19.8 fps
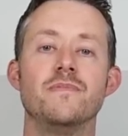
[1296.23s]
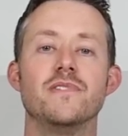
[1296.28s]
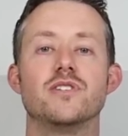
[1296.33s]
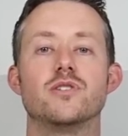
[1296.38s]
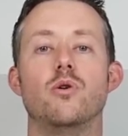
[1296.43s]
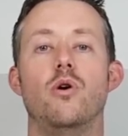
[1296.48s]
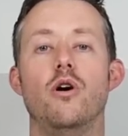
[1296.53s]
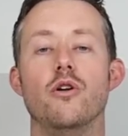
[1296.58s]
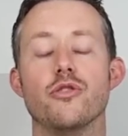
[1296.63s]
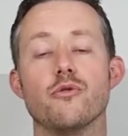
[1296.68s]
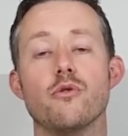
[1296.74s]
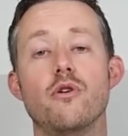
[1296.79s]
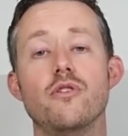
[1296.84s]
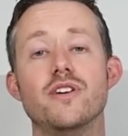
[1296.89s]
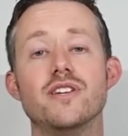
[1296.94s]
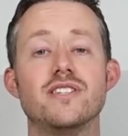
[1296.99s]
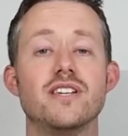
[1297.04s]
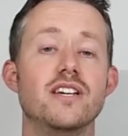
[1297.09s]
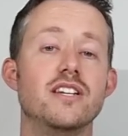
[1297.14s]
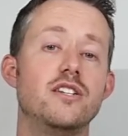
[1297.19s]
So I'll throw
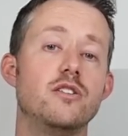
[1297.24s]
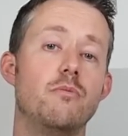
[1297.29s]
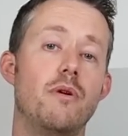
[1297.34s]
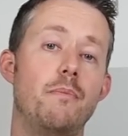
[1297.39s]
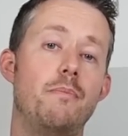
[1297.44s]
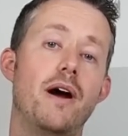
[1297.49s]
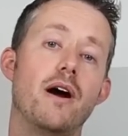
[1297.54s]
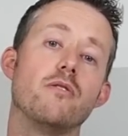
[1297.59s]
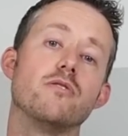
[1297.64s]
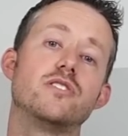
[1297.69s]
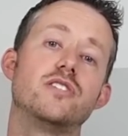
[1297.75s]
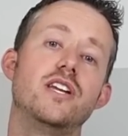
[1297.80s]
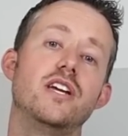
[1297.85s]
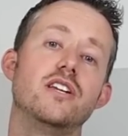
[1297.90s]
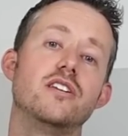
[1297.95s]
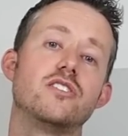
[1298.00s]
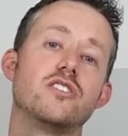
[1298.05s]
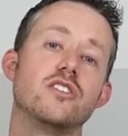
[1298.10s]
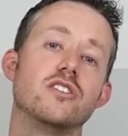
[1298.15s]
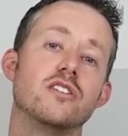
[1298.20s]
this into my power
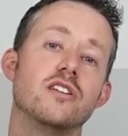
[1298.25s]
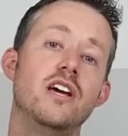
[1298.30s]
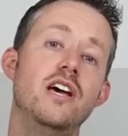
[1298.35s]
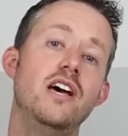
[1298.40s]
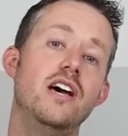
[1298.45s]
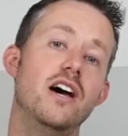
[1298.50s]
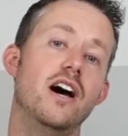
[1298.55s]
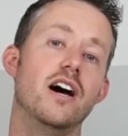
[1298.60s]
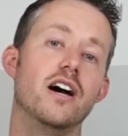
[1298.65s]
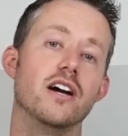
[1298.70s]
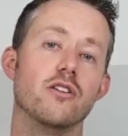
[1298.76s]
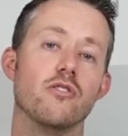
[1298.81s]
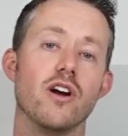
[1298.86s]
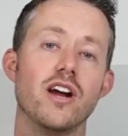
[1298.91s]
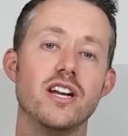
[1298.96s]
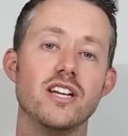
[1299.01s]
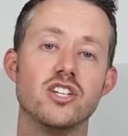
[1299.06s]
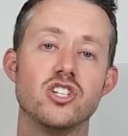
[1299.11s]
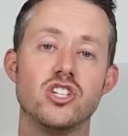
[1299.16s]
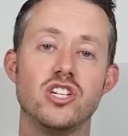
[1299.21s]
station
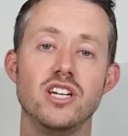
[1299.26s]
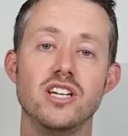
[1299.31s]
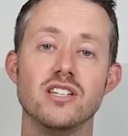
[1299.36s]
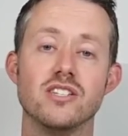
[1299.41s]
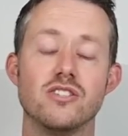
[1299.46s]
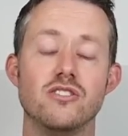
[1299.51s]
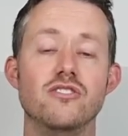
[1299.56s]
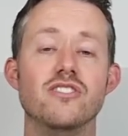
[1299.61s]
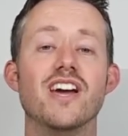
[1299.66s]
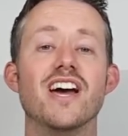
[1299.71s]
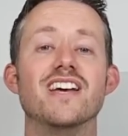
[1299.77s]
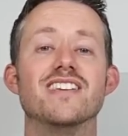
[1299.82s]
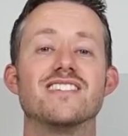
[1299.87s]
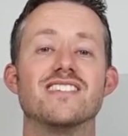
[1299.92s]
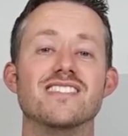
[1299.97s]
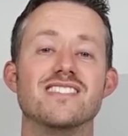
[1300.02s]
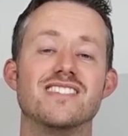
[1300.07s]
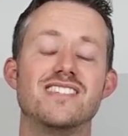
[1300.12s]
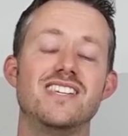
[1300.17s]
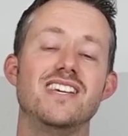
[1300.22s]
grading sheet so you guys
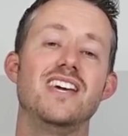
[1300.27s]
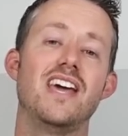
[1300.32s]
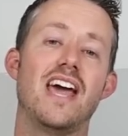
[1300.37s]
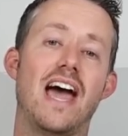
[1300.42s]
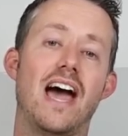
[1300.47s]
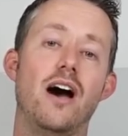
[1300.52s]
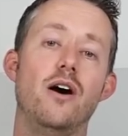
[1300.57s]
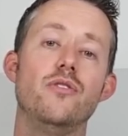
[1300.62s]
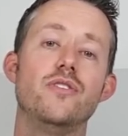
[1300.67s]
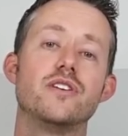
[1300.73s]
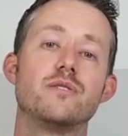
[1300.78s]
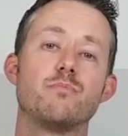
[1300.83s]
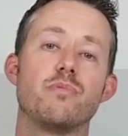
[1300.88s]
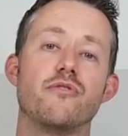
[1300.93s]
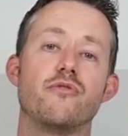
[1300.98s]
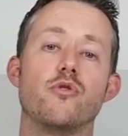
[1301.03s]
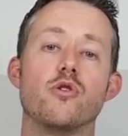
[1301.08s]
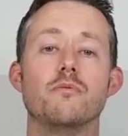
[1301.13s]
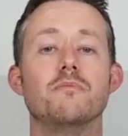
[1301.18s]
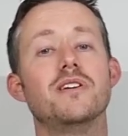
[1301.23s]
can see how this
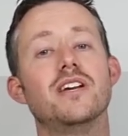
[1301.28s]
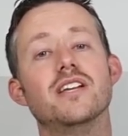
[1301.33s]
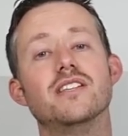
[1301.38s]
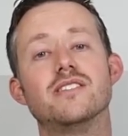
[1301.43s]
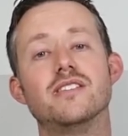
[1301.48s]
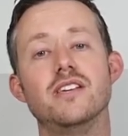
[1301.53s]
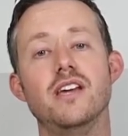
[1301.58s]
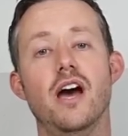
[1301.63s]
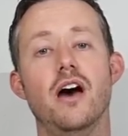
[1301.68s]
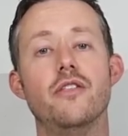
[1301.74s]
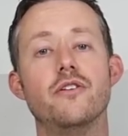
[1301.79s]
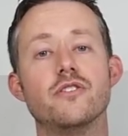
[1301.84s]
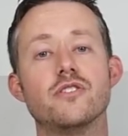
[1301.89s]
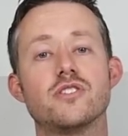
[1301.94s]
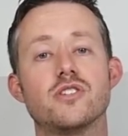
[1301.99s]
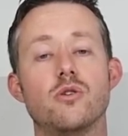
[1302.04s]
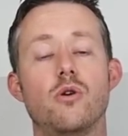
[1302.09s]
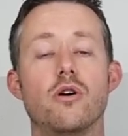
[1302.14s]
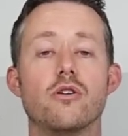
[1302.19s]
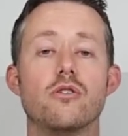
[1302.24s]
performed against the
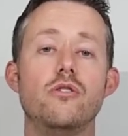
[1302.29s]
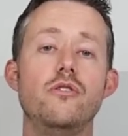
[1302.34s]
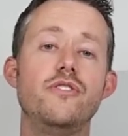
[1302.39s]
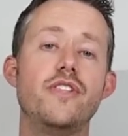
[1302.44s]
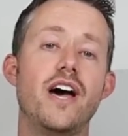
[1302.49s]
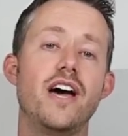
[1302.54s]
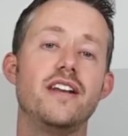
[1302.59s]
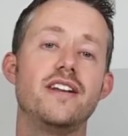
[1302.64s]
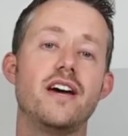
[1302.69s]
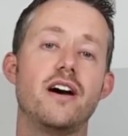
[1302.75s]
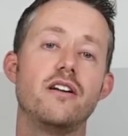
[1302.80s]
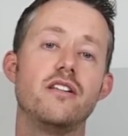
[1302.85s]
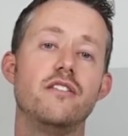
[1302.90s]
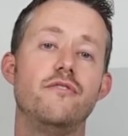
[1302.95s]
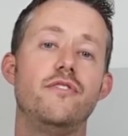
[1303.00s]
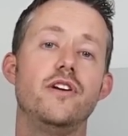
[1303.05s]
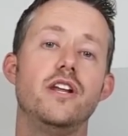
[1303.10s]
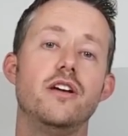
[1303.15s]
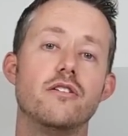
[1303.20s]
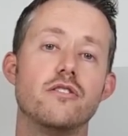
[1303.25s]
others. So I'll include that down in the
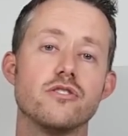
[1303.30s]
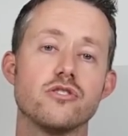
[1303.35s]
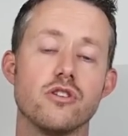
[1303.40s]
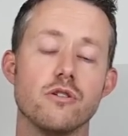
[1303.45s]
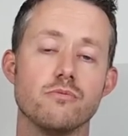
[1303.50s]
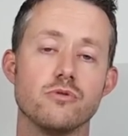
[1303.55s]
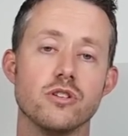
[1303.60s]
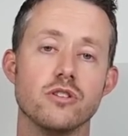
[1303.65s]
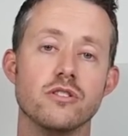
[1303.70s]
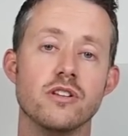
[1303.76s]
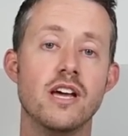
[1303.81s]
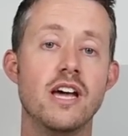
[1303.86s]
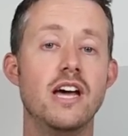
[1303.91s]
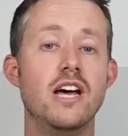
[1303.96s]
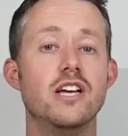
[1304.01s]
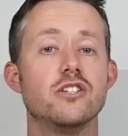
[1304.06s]
video description.